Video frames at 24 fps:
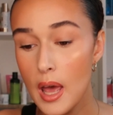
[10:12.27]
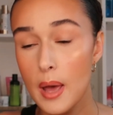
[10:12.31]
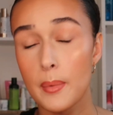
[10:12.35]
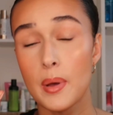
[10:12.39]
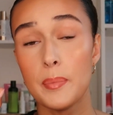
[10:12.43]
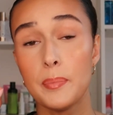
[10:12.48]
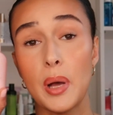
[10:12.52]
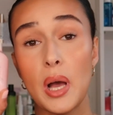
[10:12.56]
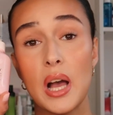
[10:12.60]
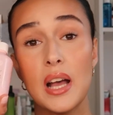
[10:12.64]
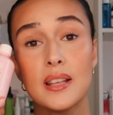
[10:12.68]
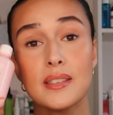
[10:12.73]

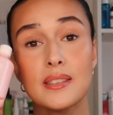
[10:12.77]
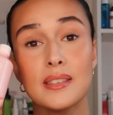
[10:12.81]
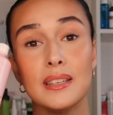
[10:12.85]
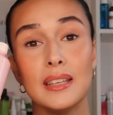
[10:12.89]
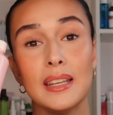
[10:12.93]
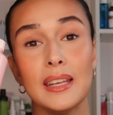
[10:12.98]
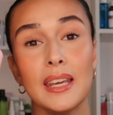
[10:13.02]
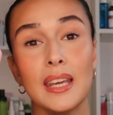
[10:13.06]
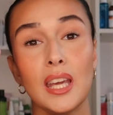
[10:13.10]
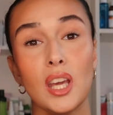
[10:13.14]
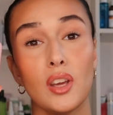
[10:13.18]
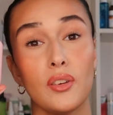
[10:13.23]
But
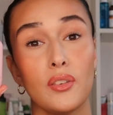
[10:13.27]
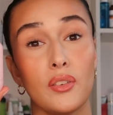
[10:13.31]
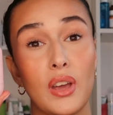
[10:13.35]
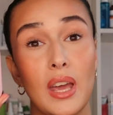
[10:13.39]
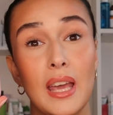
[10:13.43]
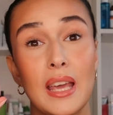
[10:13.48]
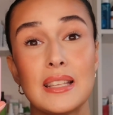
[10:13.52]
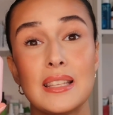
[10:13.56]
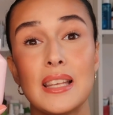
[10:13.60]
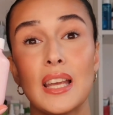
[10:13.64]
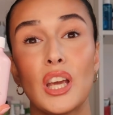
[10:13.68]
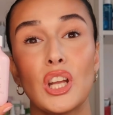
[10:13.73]
personally,
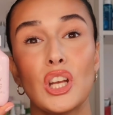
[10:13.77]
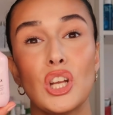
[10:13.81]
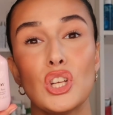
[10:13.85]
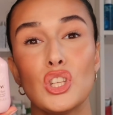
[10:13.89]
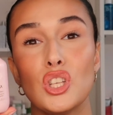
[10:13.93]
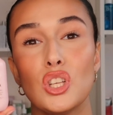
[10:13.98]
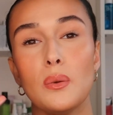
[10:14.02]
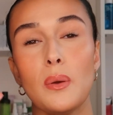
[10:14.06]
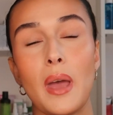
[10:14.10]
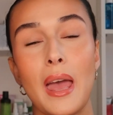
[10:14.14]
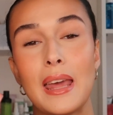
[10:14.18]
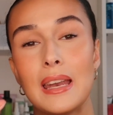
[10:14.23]
is it going to
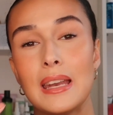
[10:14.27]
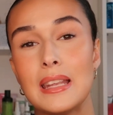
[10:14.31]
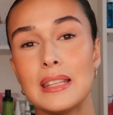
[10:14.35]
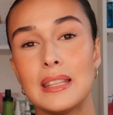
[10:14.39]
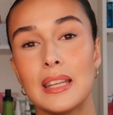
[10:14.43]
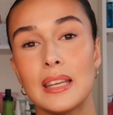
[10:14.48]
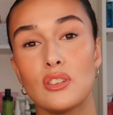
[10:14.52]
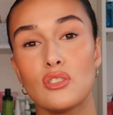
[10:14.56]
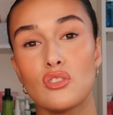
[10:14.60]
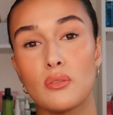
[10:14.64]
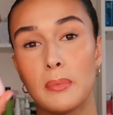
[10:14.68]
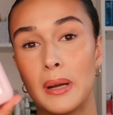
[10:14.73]
do
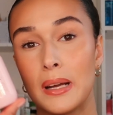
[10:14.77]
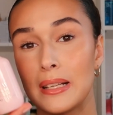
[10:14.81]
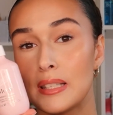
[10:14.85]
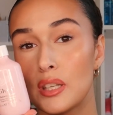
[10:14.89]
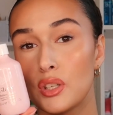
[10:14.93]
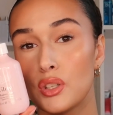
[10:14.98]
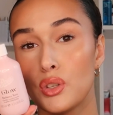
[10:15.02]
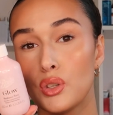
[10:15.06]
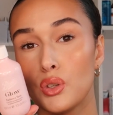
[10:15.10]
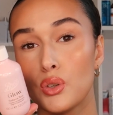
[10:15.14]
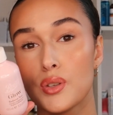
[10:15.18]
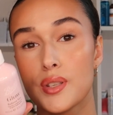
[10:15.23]
anything
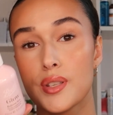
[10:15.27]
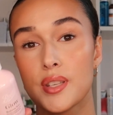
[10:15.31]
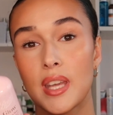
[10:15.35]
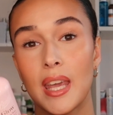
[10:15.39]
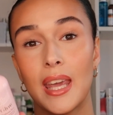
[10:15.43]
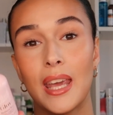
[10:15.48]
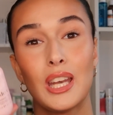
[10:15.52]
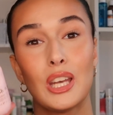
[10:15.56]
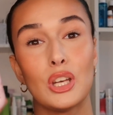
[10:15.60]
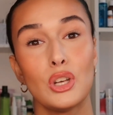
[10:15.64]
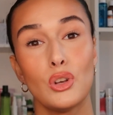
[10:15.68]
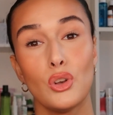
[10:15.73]
dramatic to your
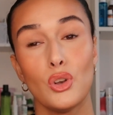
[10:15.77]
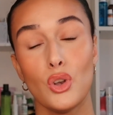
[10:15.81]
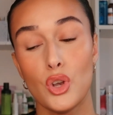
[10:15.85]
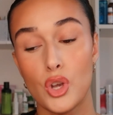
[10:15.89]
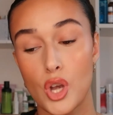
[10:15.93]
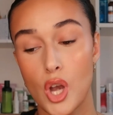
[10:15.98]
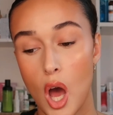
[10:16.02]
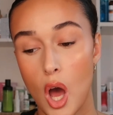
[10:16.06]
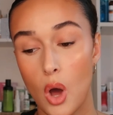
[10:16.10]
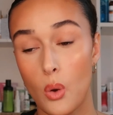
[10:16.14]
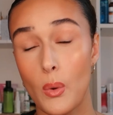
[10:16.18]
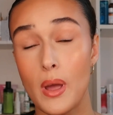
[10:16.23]
skin?
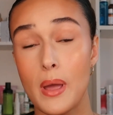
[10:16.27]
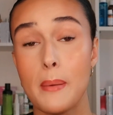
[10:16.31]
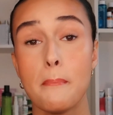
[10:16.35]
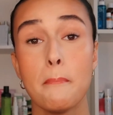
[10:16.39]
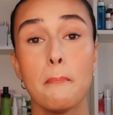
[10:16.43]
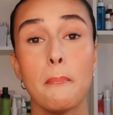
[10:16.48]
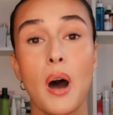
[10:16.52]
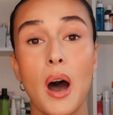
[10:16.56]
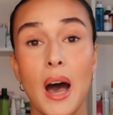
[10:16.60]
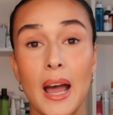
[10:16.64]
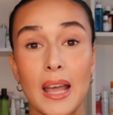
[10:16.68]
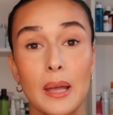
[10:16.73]
No,
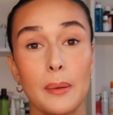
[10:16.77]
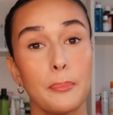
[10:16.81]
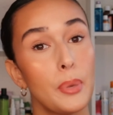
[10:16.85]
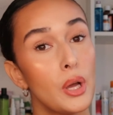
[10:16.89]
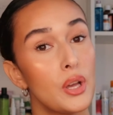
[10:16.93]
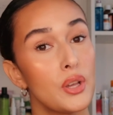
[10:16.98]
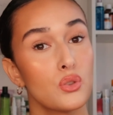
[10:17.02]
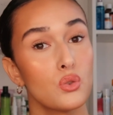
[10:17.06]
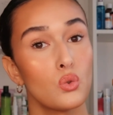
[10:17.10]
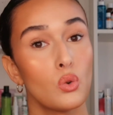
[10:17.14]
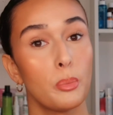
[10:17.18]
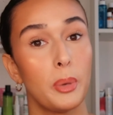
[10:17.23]
in my
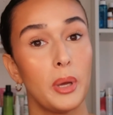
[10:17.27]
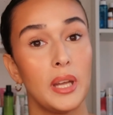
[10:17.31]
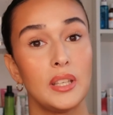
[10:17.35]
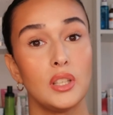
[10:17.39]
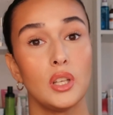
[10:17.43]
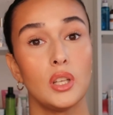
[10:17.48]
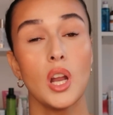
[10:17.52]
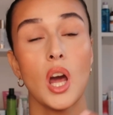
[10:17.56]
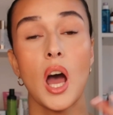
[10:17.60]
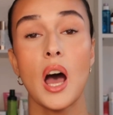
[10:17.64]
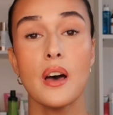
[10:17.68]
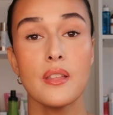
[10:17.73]
personal
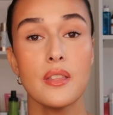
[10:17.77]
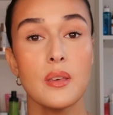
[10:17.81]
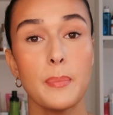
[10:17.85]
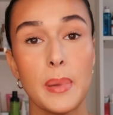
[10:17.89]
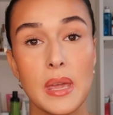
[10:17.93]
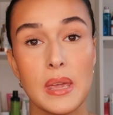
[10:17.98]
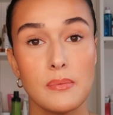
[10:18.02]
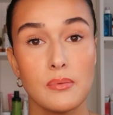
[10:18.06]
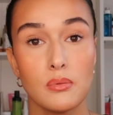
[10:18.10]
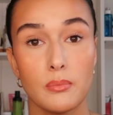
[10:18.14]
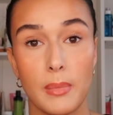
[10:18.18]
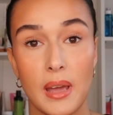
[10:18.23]
opinion. Other
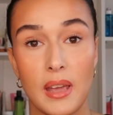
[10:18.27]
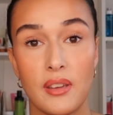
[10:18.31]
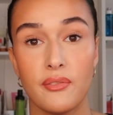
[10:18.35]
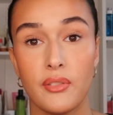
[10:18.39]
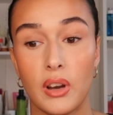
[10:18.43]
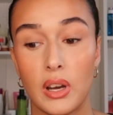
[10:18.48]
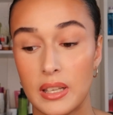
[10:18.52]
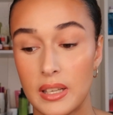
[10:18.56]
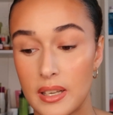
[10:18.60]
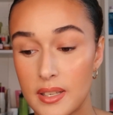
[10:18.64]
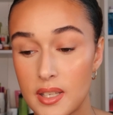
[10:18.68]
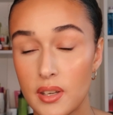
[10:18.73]
people may
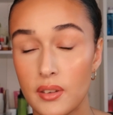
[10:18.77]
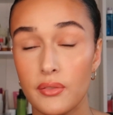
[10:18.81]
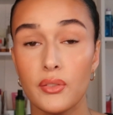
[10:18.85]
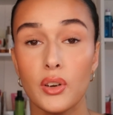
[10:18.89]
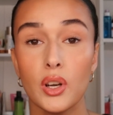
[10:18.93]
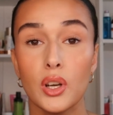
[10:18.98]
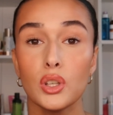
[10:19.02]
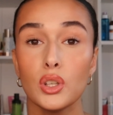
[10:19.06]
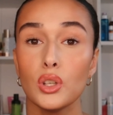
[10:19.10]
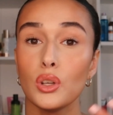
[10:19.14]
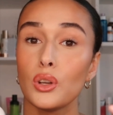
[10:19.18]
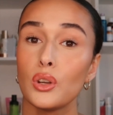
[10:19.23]
find it
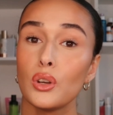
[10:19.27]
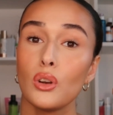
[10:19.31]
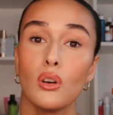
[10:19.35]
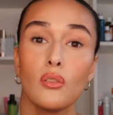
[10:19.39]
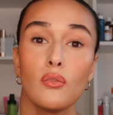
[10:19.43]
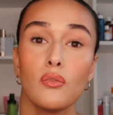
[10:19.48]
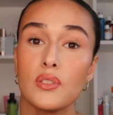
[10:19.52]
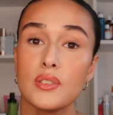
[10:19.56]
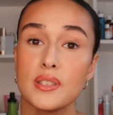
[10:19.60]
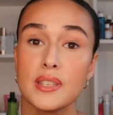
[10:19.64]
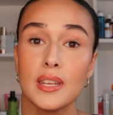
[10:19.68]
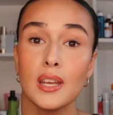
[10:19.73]
different. You can
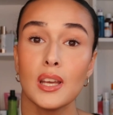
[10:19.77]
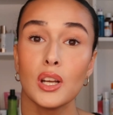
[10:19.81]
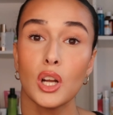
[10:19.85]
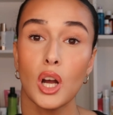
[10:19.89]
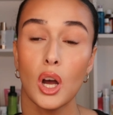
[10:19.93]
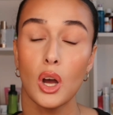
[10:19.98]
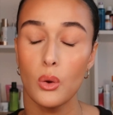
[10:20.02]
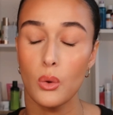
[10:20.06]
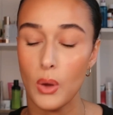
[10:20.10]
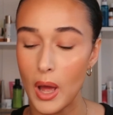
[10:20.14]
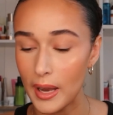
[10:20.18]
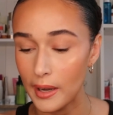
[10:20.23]
obviously
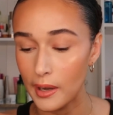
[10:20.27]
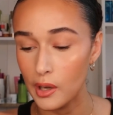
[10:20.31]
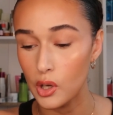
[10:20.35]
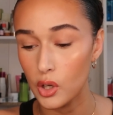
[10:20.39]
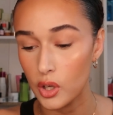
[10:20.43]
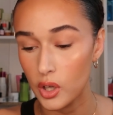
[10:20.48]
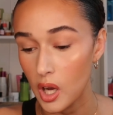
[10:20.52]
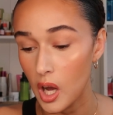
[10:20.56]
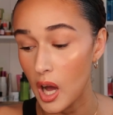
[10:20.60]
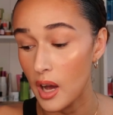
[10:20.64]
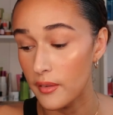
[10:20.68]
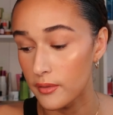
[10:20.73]
go and
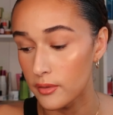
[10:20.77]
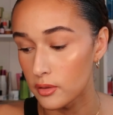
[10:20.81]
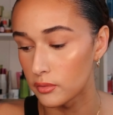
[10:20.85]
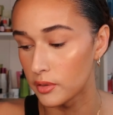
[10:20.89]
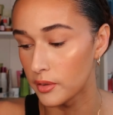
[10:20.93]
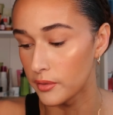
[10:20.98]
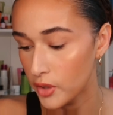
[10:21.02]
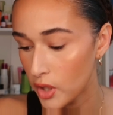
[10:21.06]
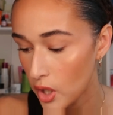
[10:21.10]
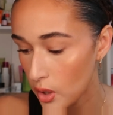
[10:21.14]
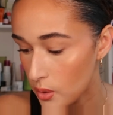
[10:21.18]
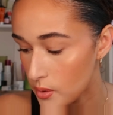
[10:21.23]
look at other
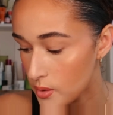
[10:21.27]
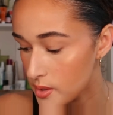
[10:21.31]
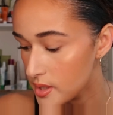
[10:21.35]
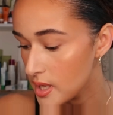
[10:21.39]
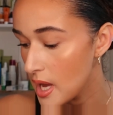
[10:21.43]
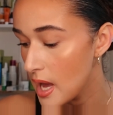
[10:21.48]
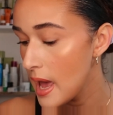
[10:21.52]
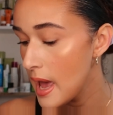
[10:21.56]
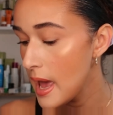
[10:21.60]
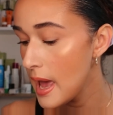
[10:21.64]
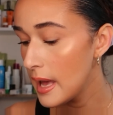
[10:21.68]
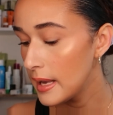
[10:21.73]
reviews.
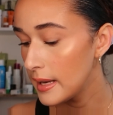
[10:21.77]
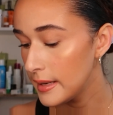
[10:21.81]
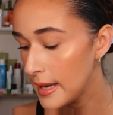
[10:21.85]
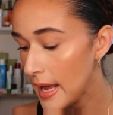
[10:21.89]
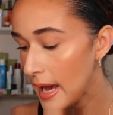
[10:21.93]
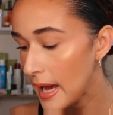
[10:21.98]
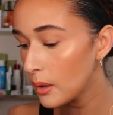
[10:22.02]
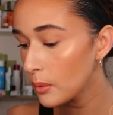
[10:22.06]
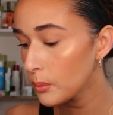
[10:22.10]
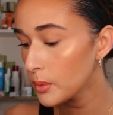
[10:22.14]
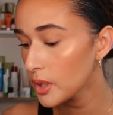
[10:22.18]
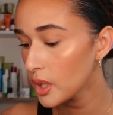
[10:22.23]

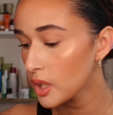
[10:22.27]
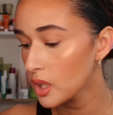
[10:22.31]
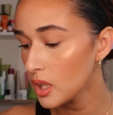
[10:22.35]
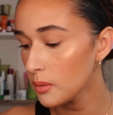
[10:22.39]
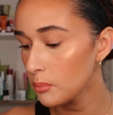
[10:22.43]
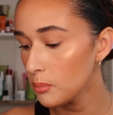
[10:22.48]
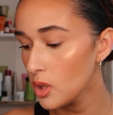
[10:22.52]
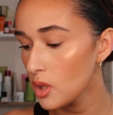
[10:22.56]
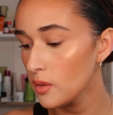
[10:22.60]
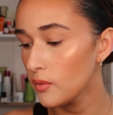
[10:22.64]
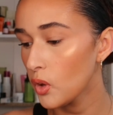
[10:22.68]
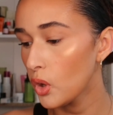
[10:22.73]
Now we're going
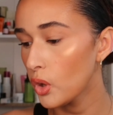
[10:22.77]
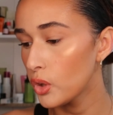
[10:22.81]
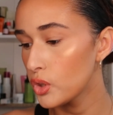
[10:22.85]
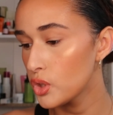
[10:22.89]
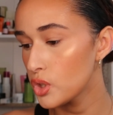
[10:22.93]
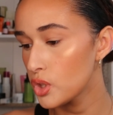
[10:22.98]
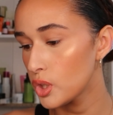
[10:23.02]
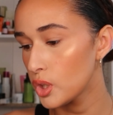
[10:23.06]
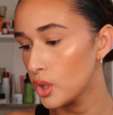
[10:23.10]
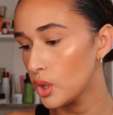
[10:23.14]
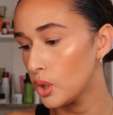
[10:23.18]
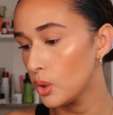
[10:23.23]
to move
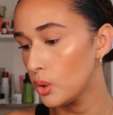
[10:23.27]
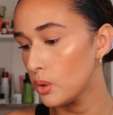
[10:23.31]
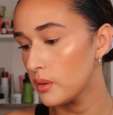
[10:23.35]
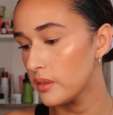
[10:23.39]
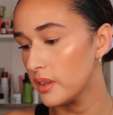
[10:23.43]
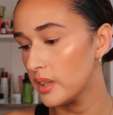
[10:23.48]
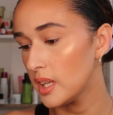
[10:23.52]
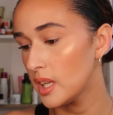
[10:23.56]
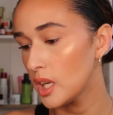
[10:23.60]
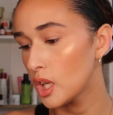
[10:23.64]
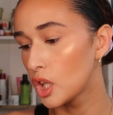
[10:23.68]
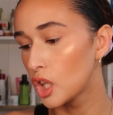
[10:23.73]
on to
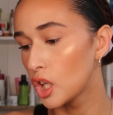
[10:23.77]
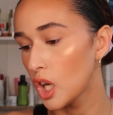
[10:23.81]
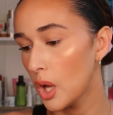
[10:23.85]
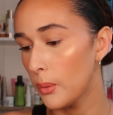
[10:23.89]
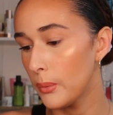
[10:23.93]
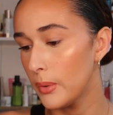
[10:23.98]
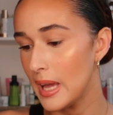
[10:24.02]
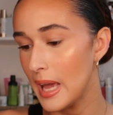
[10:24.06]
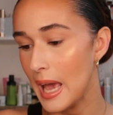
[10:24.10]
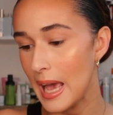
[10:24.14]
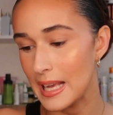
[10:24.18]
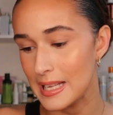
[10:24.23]
the
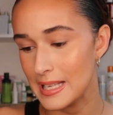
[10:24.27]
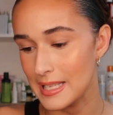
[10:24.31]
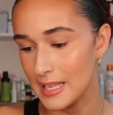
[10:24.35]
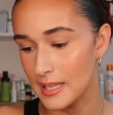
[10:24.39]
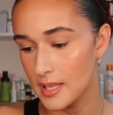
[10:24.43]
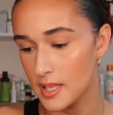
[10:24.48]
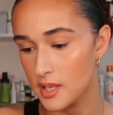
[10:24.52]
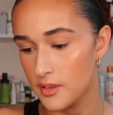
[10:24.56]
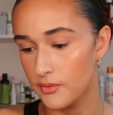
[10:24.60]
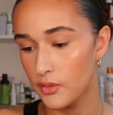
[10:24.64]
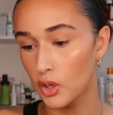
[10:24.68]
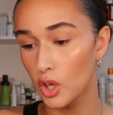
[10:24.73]
Glowy
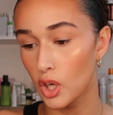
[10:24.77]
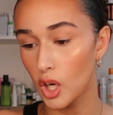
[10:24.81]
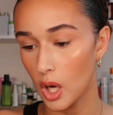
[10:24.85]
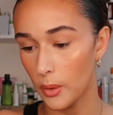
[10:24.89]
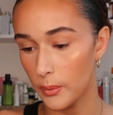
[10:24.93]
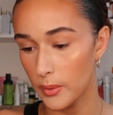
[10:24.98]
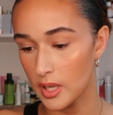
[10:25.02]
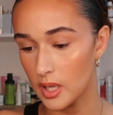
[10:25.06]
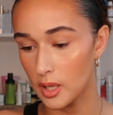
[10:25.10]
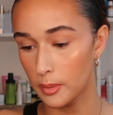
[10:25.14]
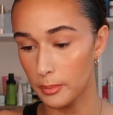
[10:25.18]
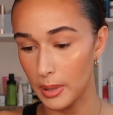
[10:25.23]
Essence for
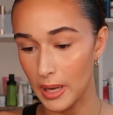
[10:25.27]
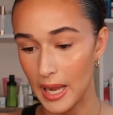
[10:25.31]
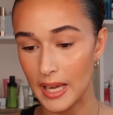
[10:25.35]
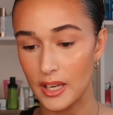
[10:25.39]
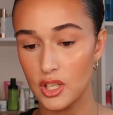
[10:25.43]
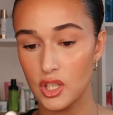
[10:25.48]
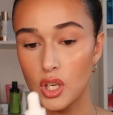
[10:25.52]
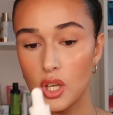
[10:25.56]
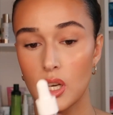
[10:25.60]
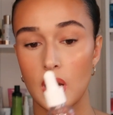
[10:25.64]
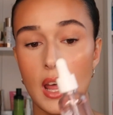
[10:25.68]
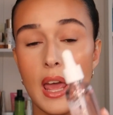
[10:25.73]
Glowy
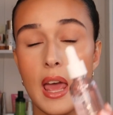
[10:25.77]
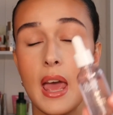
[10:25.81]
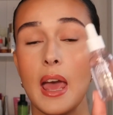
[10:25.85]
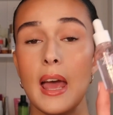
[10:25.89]
Complexion.